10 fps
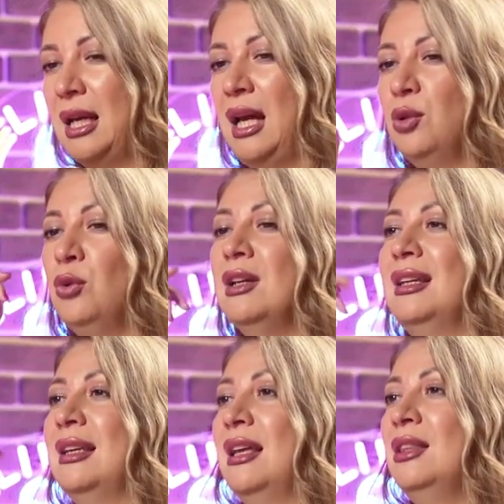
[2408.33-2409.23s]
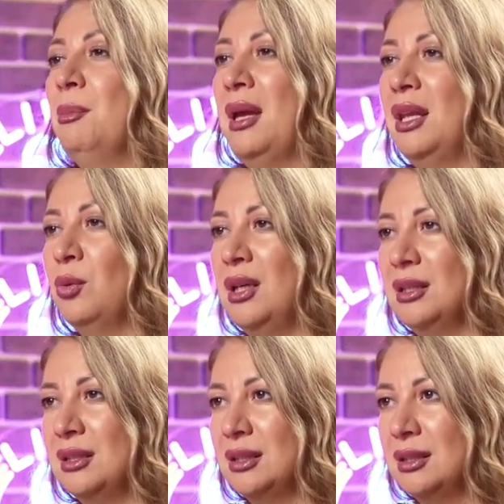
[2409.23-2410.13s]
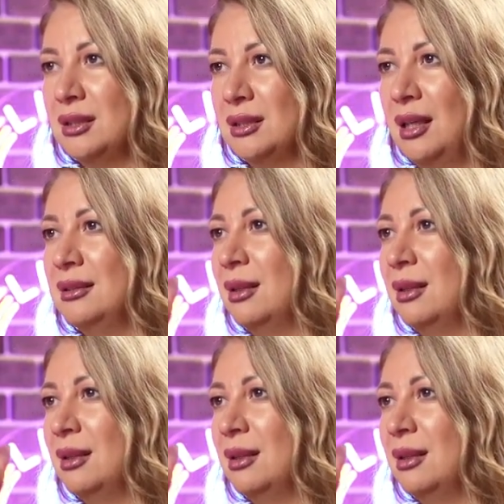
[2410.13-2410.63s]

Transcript: And we're going to get them anyways at